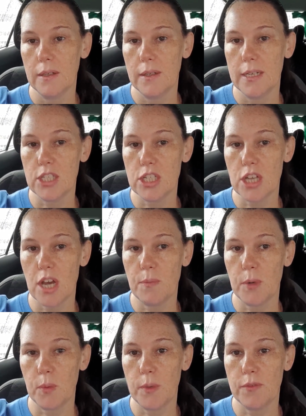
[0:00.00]
let's just hope
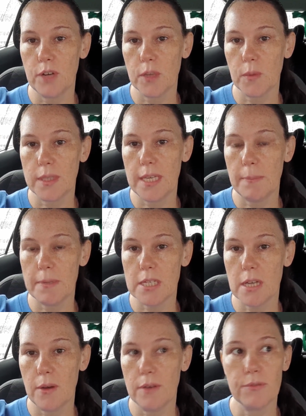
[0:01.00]
what we've got will keep us
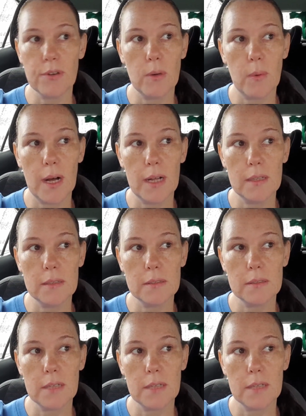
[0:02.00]
going for a while.